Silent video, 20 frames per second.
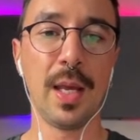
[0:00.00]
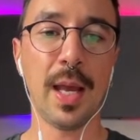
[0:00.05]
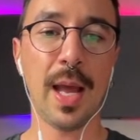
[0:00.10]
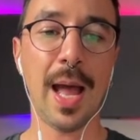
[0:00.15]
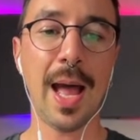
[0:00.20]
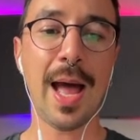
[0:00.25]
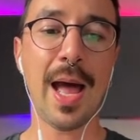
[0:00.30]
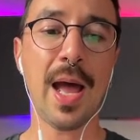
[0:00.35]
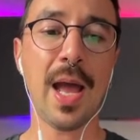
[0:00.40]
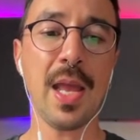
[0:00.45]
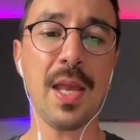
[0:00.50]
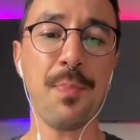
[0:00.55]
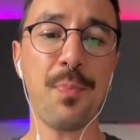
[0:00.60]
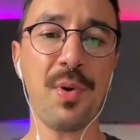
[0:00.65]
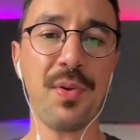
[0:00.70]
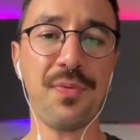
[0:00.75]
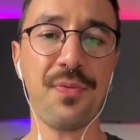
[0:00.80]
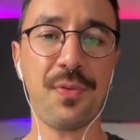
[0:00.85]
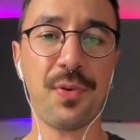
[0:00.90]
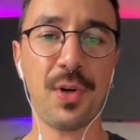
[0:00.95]
I
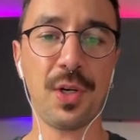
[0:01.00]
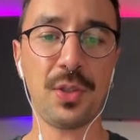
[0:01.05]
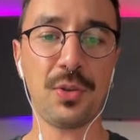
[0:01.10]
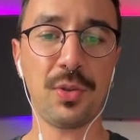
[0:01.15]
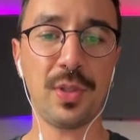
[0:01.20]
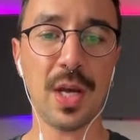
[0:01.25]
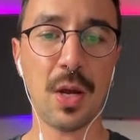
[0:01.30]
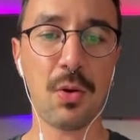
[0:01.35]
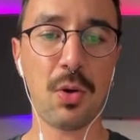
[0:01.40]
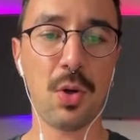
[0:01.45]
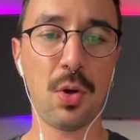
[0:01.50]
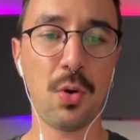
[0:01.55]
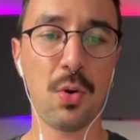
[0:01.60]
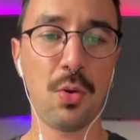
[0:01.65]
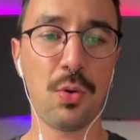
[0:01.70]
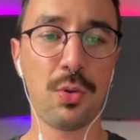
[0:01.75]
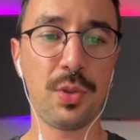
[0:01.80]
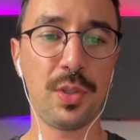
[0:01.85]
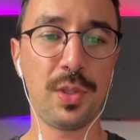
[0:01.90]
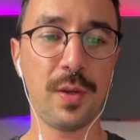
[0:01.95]
prefer to
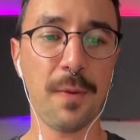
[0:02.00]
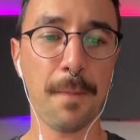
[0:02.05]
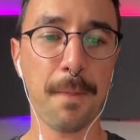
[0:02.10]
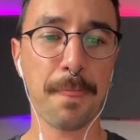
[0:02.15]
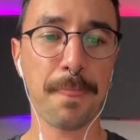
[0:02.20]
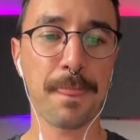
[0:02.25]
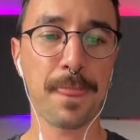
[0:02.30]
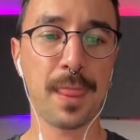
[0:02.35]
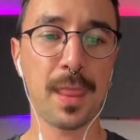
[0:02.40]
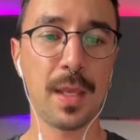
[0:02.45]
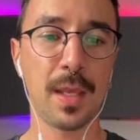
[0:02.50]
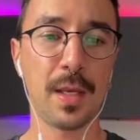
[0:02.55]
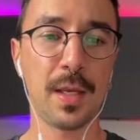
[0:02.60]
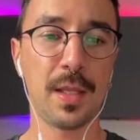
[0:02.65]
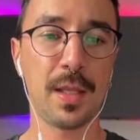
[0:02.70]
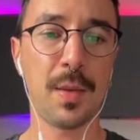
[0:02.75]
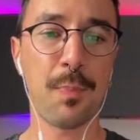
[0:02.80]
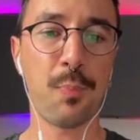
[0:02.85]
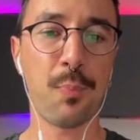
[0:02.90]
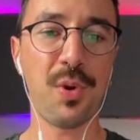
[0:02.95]
download
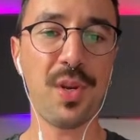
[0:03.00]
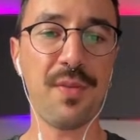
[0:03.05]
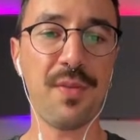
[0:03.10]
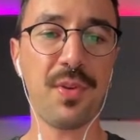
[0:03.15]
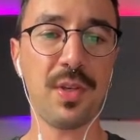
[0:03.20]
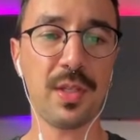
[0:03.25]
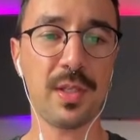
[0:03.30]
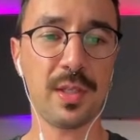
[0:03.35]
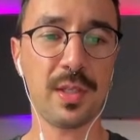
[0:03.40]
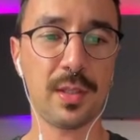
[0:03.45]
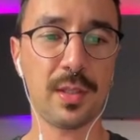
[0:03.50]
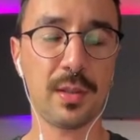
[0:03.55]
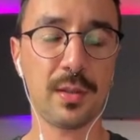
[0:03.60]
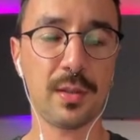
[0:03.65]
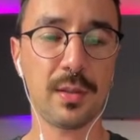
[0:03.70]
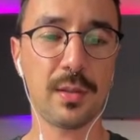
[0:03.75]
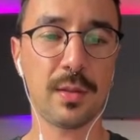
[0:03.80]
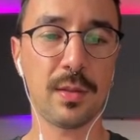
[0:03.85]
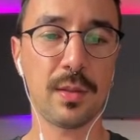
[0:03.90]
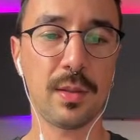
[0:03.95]
the previous
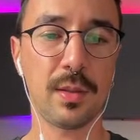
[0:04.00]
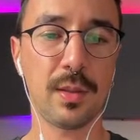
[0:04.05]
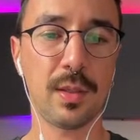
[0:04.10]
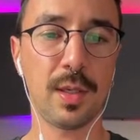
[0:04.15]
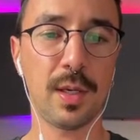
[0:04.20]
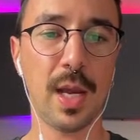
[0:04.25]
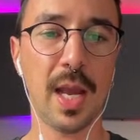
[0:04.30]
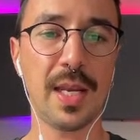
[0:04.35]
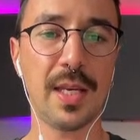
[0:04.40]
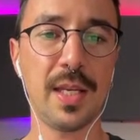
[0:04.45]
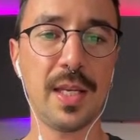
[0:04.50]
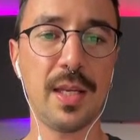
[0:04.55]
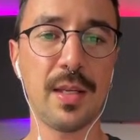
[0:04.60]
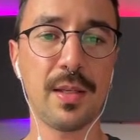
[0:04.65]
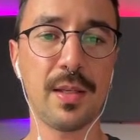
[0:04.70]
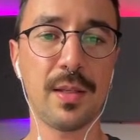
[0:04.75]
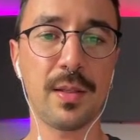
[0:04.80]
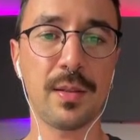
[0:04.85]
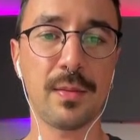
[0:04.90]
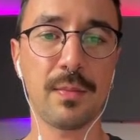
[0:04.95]

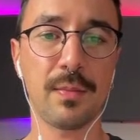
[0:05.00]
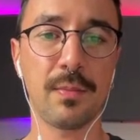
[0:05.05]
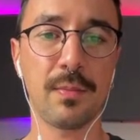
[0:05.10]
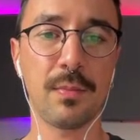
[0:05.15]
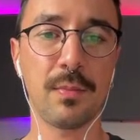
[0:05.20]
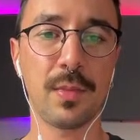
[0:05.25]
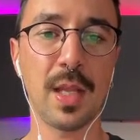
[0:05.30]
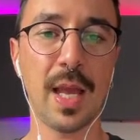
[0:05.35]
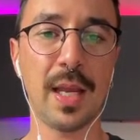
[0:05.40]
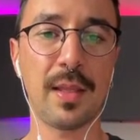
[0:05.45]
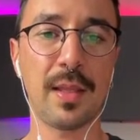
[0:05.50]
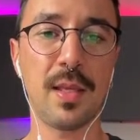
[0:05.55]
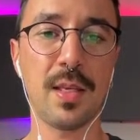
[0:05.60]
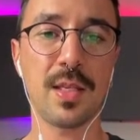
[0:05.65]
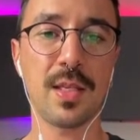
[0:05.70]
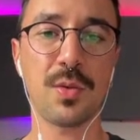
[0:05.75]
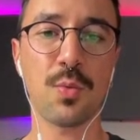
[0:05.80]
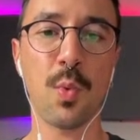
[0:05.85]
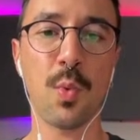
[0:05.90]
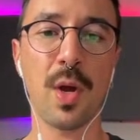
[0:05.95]
IDEs, like
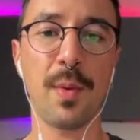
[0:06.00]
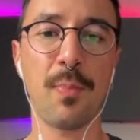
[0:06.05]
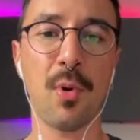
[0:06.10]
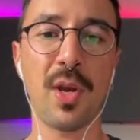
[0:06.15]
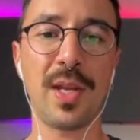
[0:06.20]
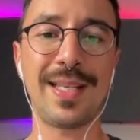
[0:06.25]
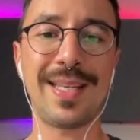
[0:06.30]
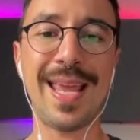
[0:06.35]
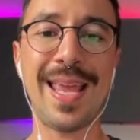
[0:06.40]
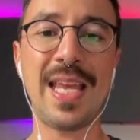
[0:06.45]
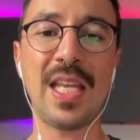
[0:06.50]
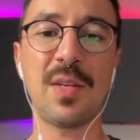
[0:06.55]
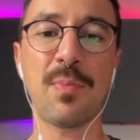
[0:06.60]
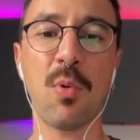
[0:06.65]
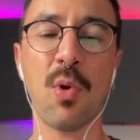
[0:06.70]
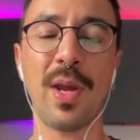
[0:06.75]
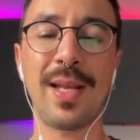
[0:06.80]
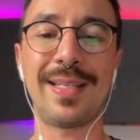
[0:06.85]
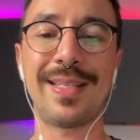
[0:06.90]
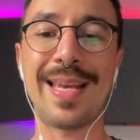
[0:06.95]
this
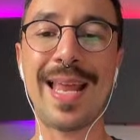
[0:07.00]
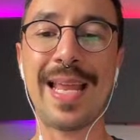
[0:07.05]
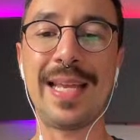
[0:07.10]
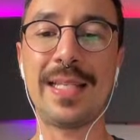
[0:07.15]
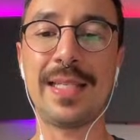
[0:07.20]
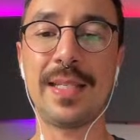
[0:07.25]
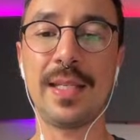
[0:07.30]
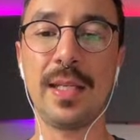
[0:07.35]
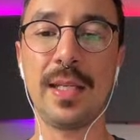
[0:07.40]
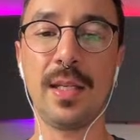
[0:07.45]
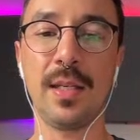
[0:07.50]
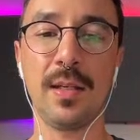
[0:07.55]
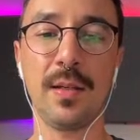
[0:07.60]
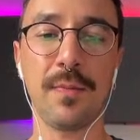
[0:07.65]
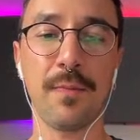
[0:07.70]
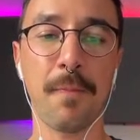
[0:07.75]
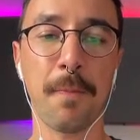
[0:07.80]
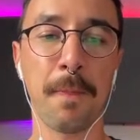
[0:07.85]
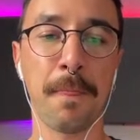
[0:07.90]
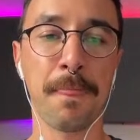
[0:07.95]
1.8.19.
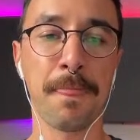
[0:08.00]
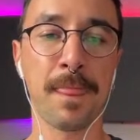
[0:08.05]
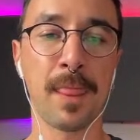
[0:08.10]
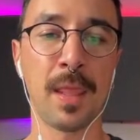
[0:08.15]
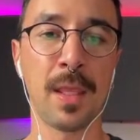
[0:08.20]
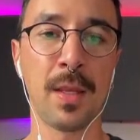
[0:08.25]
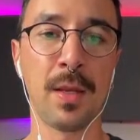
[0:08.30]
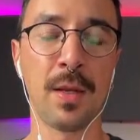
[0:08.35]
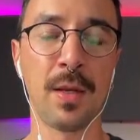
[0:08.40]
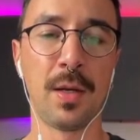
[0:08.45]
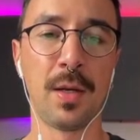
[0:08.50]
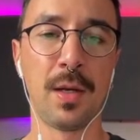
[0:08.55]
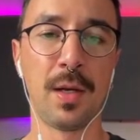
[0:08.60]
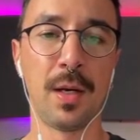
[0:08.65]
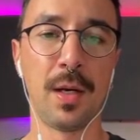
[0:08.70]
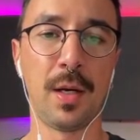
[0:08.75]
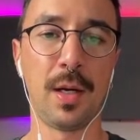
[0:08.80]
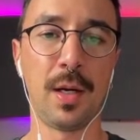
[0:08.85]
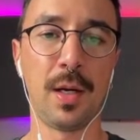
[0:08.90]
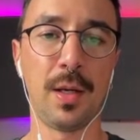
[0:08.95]

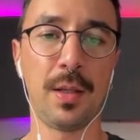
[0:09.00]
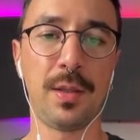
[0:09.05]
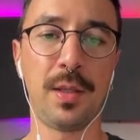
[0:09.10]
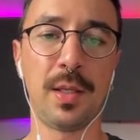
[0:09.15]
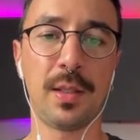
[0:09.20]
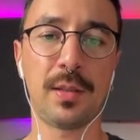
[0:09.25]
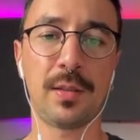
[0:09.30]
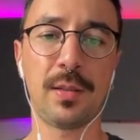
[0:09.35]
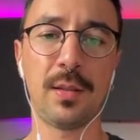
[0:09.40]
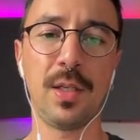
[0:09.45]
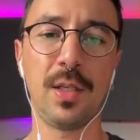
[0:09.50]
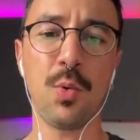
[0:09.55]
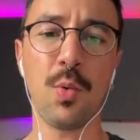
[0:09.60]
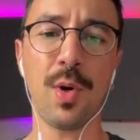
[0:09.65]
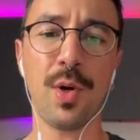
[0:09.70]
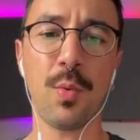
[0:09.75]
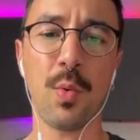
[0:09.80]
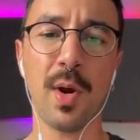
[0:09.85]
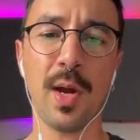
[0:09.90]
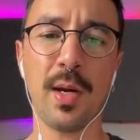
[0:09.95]
The
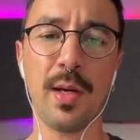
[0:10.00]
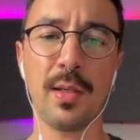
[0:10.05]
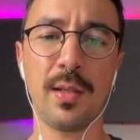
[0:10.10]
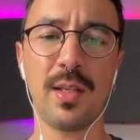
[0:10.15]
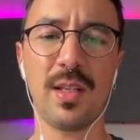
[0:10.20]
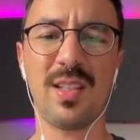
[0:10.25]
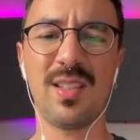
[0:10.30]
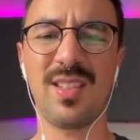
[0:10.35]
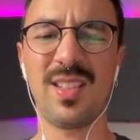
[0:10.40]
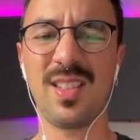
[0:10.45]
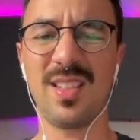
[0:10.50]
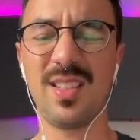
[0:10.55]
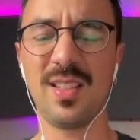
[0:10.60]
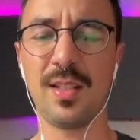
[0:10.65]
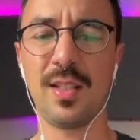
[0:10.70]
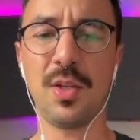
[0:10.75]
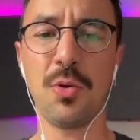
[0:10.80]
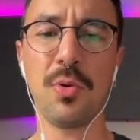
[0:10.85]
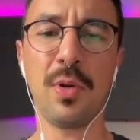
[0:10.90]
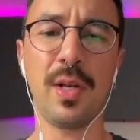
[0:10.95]
newer one is
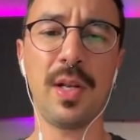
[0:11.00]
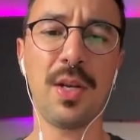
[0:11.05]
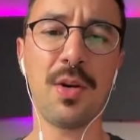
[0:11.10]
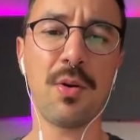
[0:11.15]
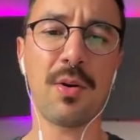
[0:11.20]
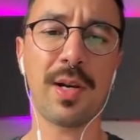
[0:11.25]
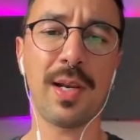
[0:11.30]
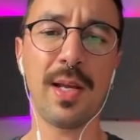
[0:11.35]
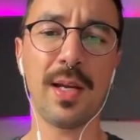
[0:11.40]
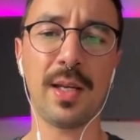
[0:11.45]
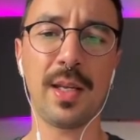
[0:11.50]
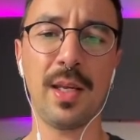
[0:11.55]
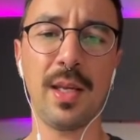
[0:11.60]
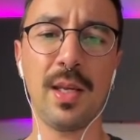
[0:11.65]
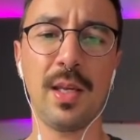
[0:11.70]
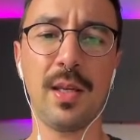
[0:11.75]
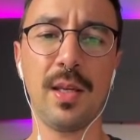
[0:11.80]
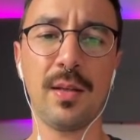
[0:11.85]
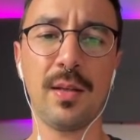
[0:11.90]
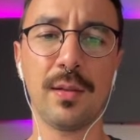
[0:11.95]
still a little
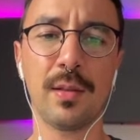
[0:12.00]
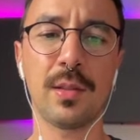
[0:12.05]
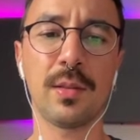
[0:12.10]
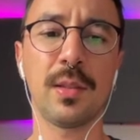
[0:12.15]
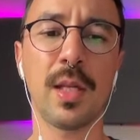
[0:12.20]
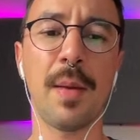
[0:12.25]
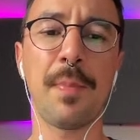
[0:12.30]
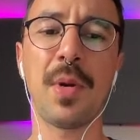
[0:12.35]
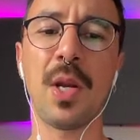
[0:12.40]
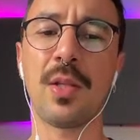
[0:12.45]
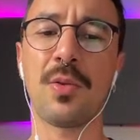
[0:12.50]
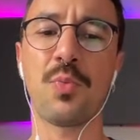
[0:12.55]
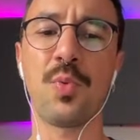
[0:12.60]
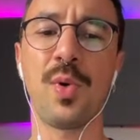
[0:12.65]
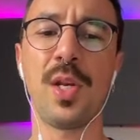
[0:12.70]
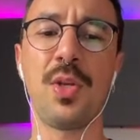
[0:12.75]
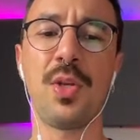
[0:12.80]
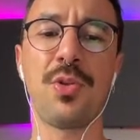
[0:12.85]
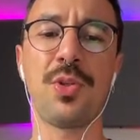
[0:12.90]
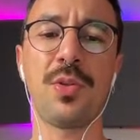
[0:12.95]
clunky. I'm not
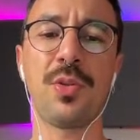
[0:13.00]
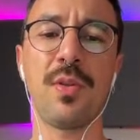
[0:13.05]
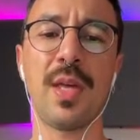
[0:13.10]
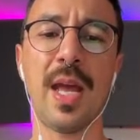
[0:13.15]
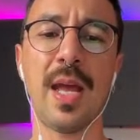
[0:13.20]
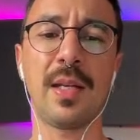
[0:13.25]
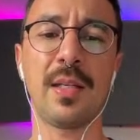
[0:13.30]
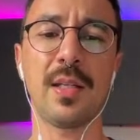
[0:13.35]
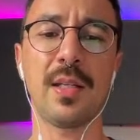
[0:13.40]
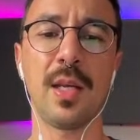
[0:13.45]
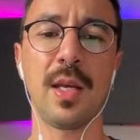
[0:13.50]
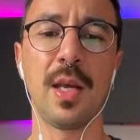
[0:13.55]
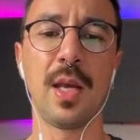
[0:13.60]
really used to that.